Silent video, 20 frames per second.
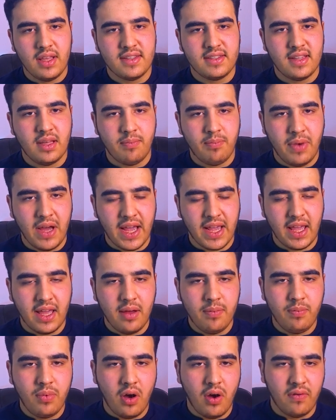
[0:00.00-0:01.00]
is the
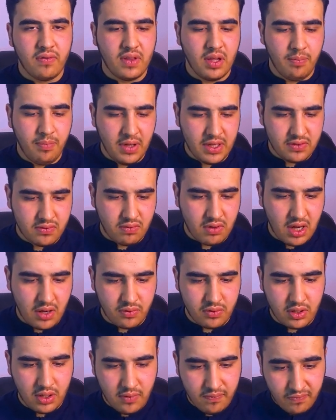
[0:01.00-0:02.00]
backup of the best
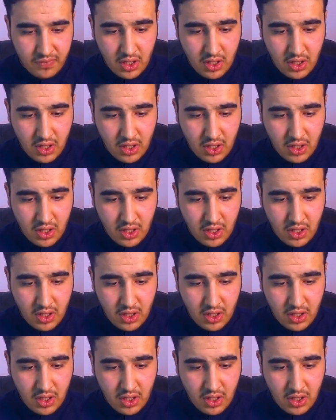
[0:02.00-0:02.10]
route.